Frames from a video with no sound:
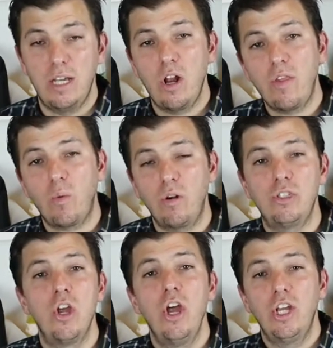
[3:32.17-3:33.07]
In other
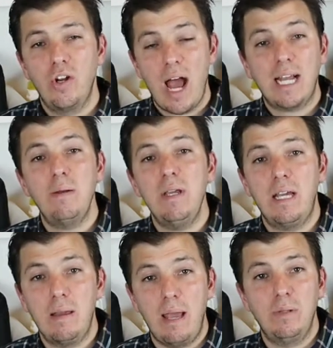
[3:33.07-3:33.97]
words, you're not going to
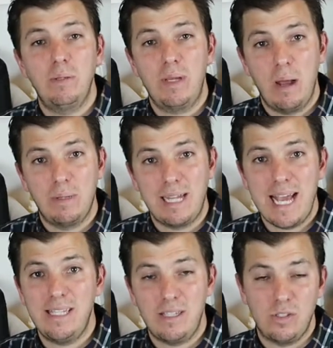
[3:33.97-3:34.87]
be able to become
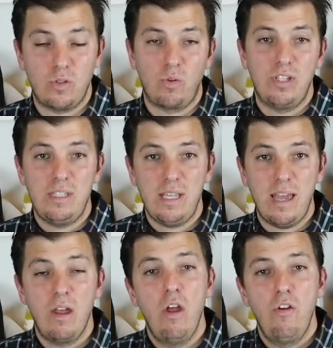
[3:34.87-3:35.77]
licensed or sit